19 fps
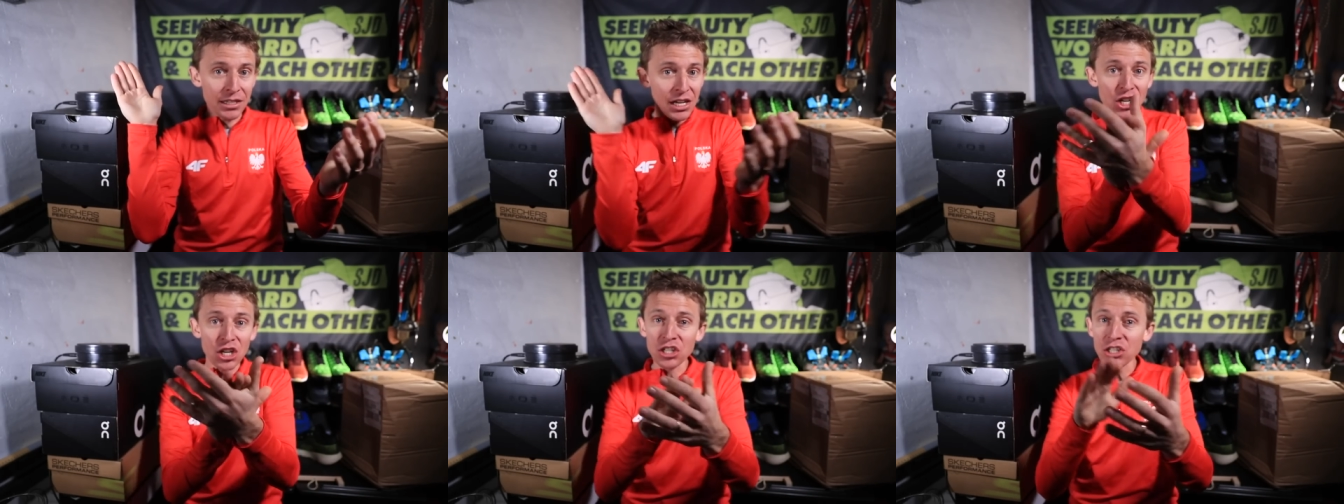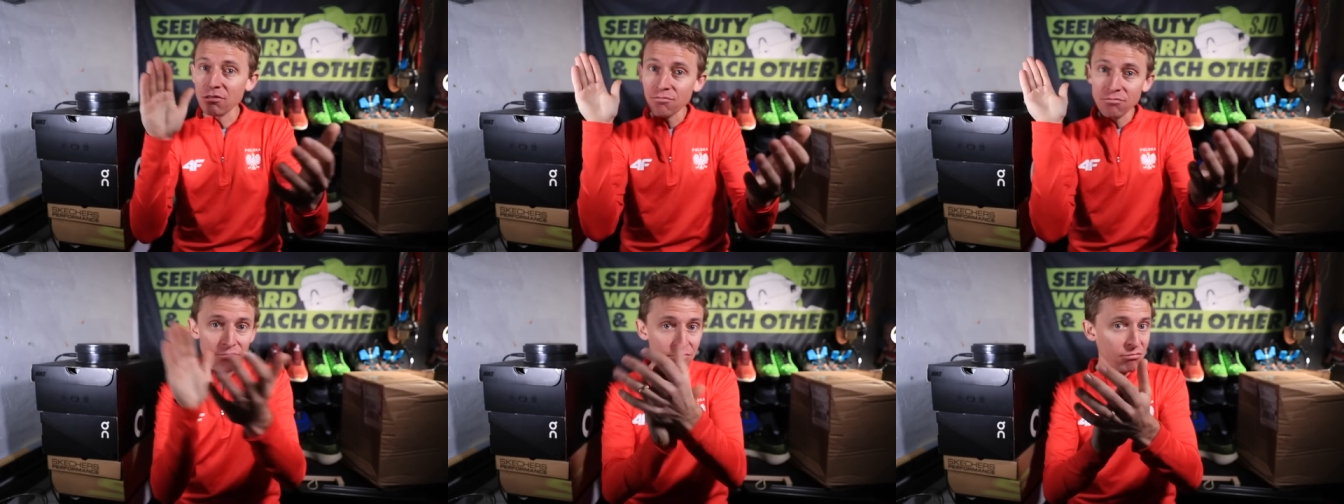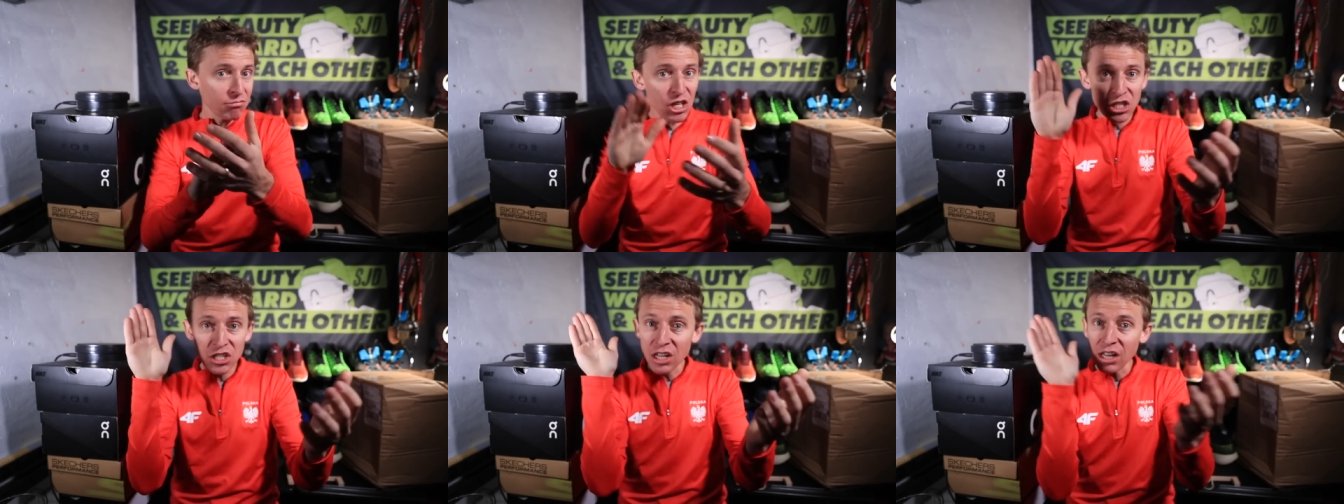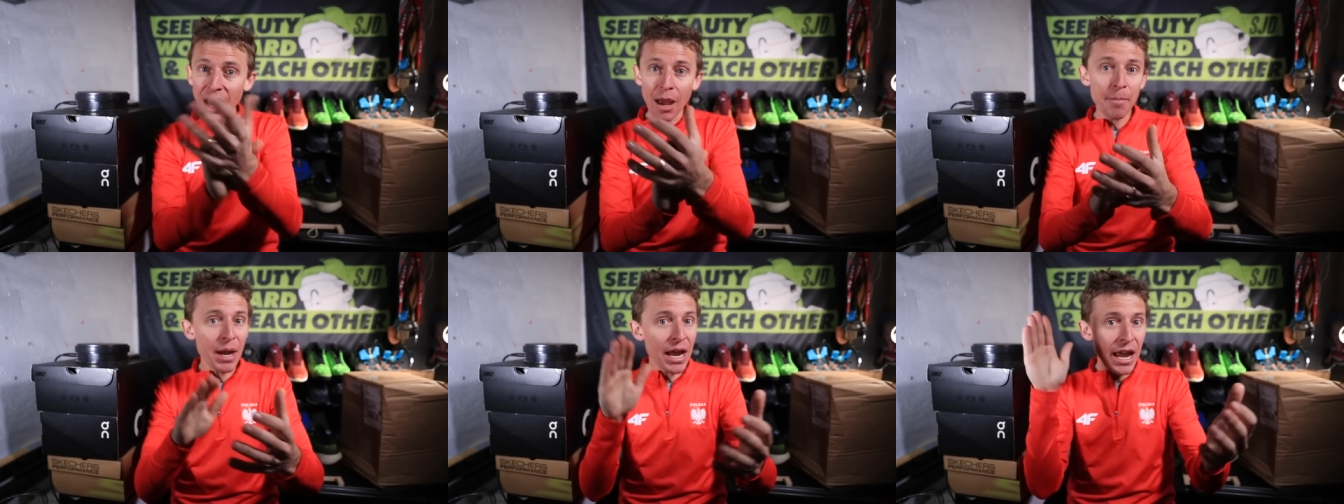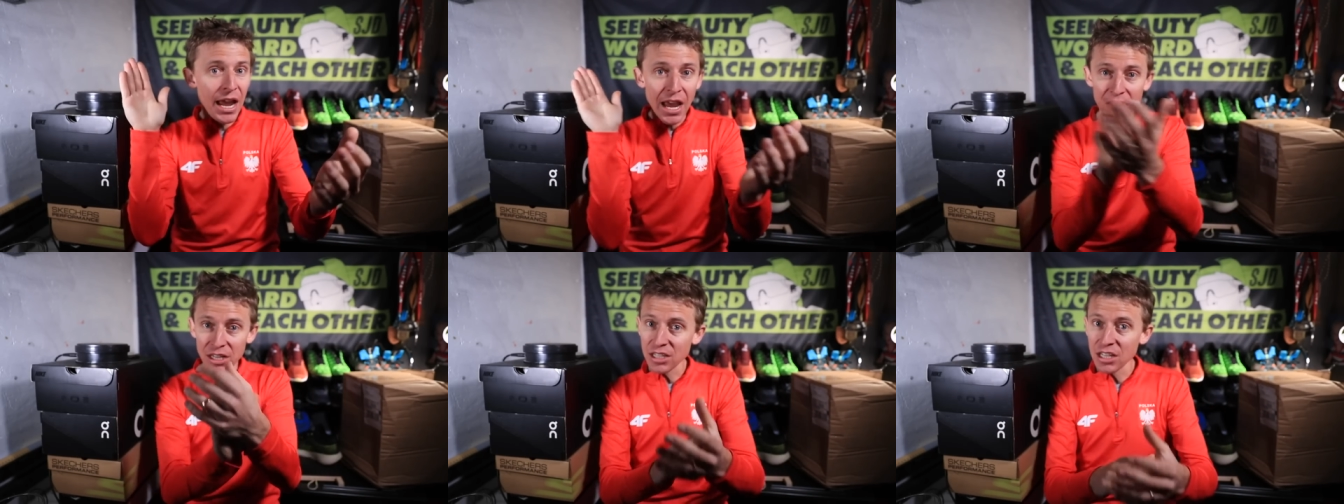I just just clap my
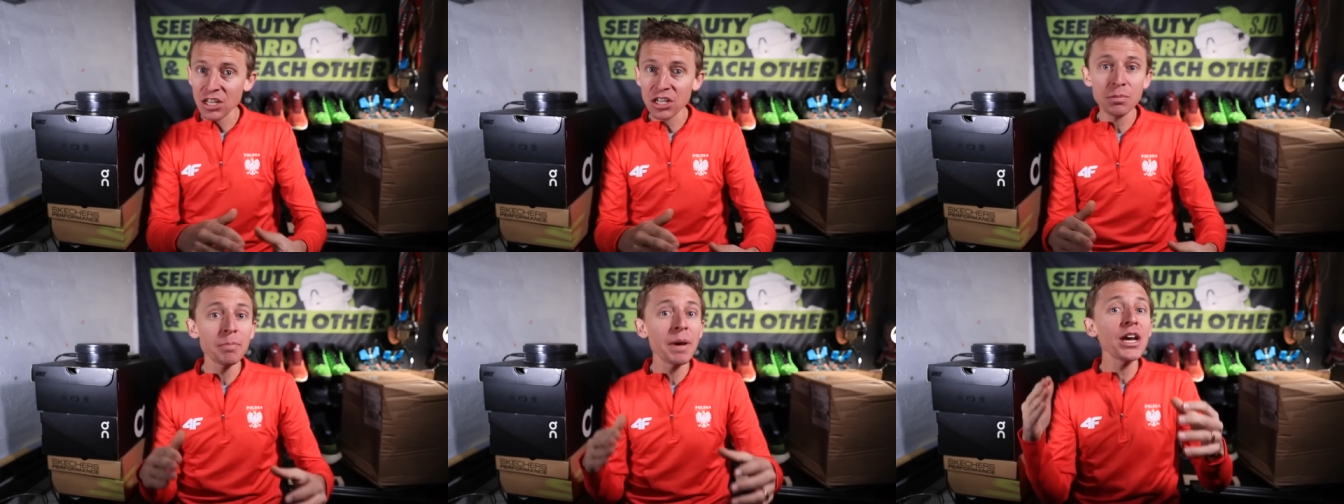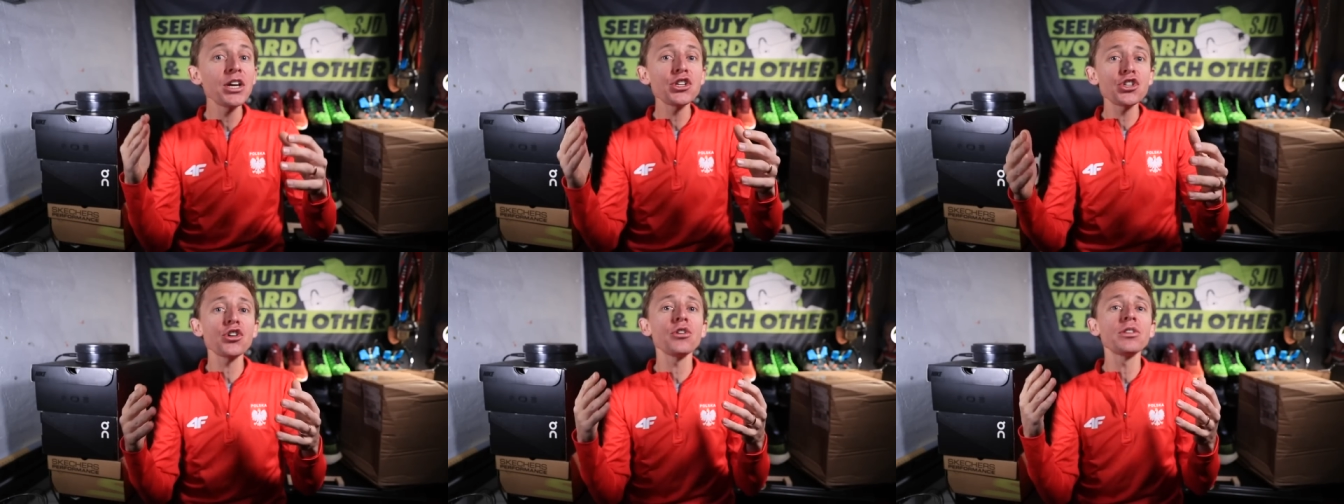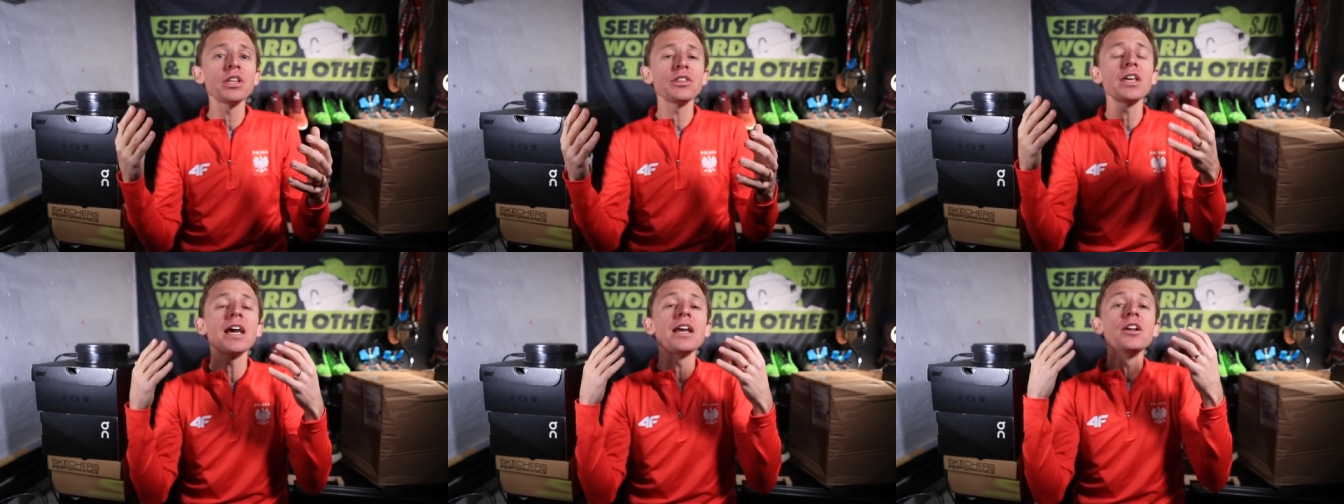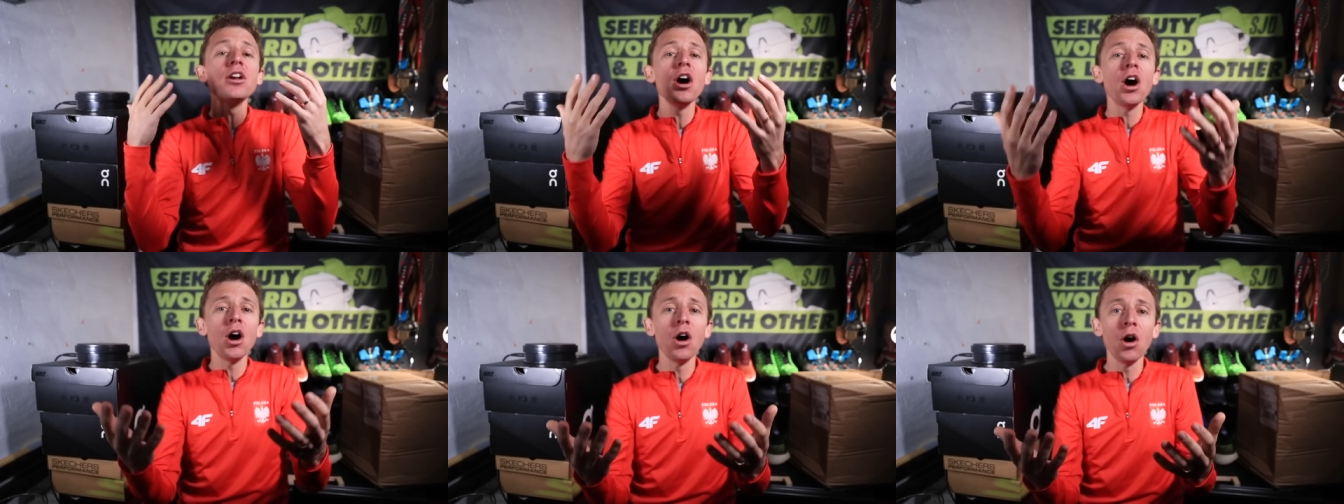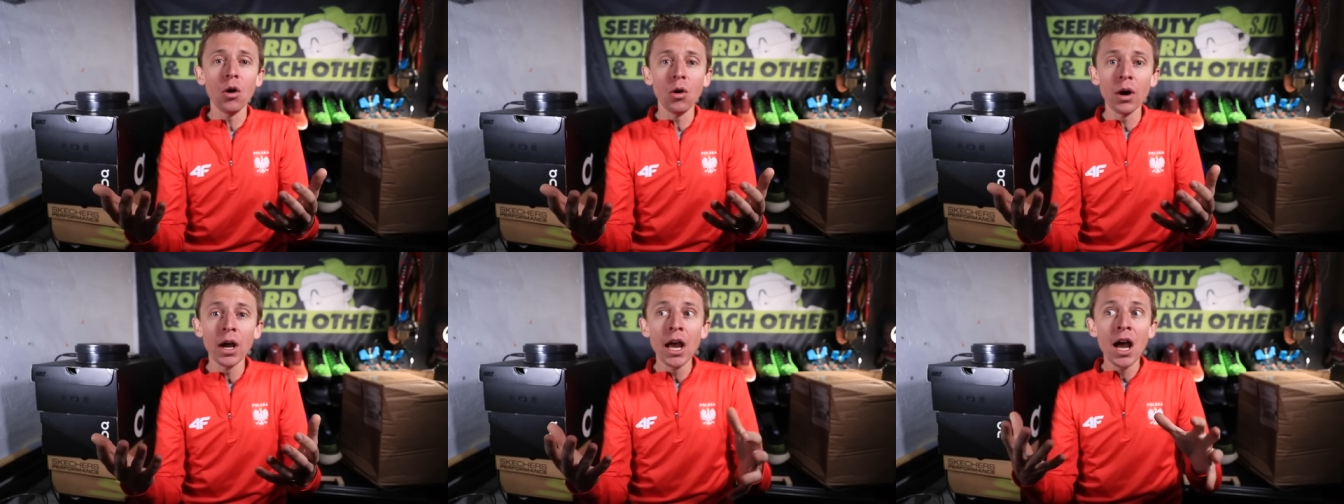hands and just make sure that they
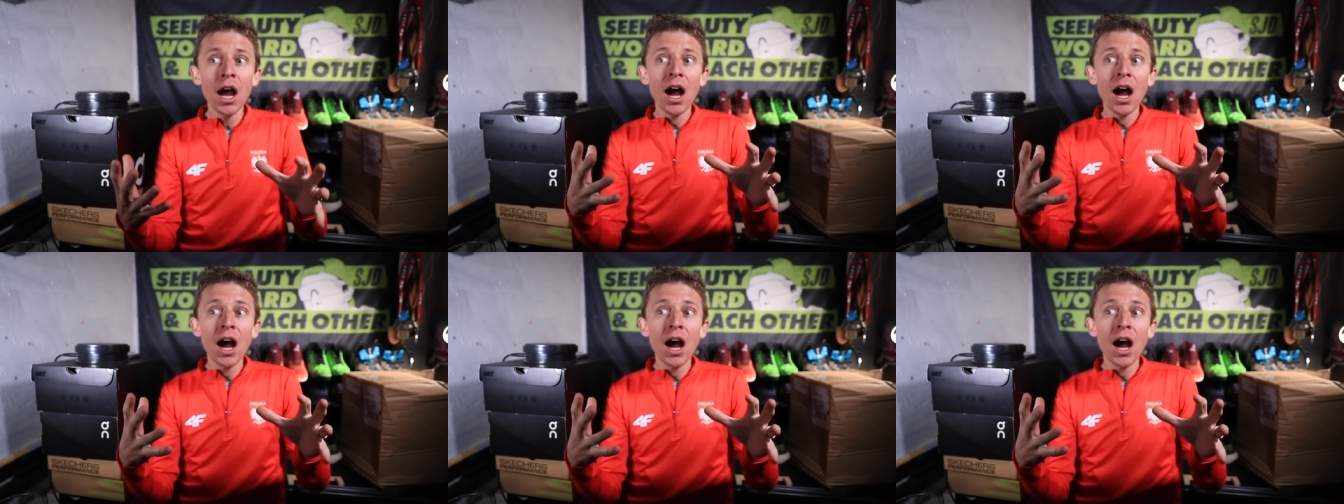know,